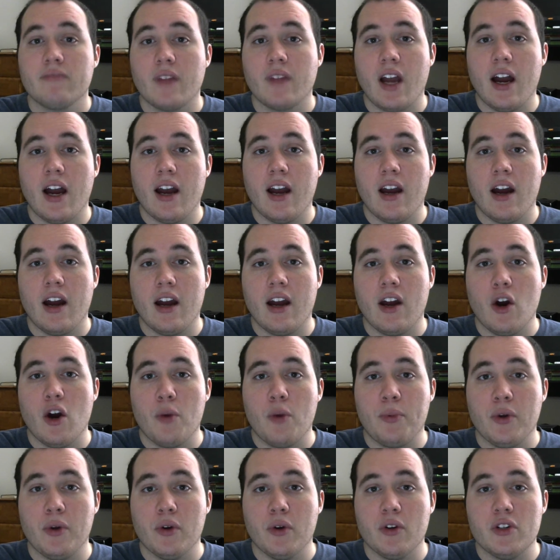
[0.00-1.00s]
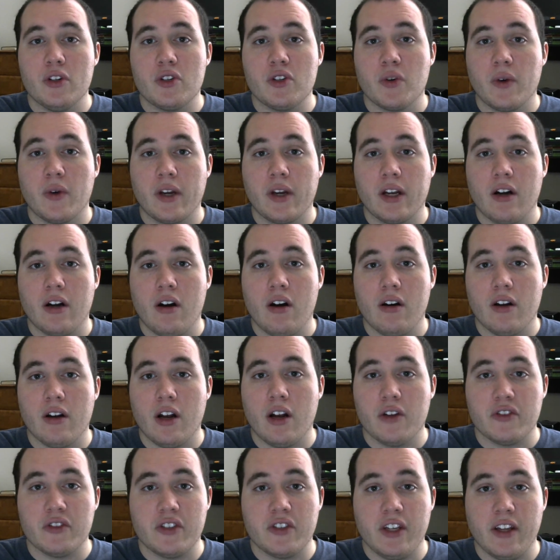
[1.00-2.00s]
I, I hope you're enjoying it all, and
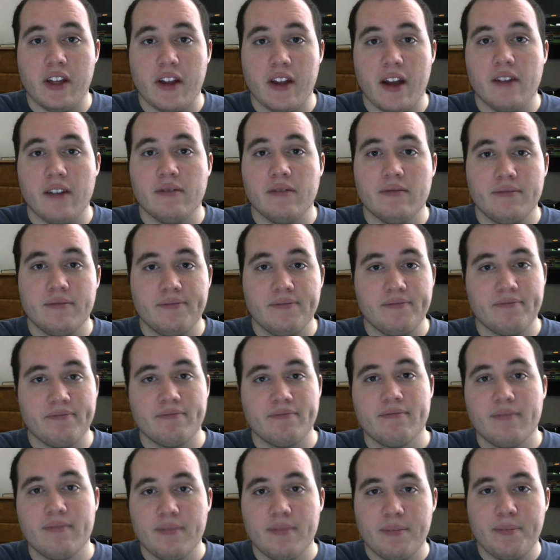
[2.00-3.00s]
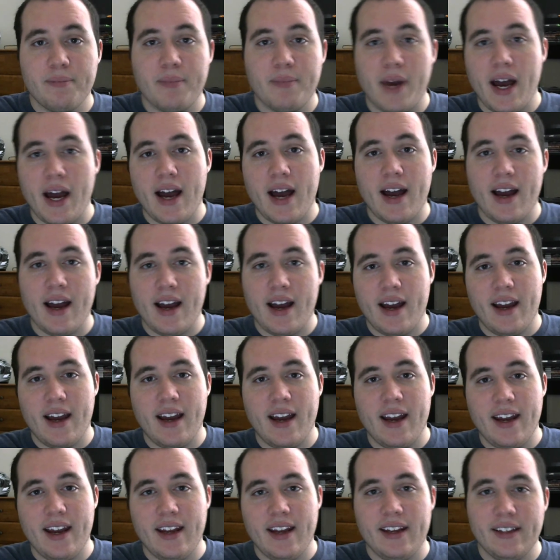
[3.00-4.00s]
I'll see you then.
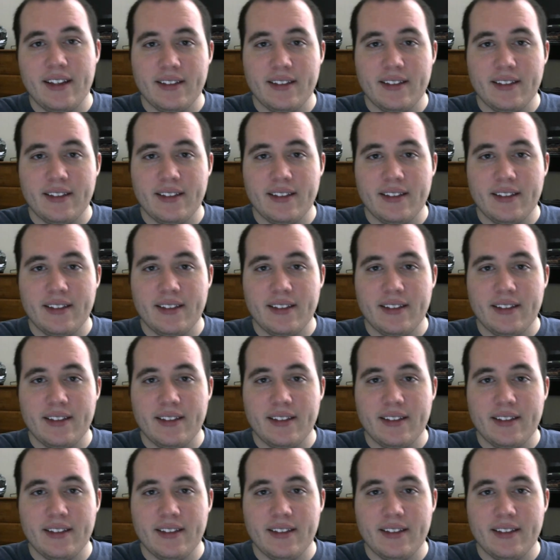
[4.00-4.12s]
Bye!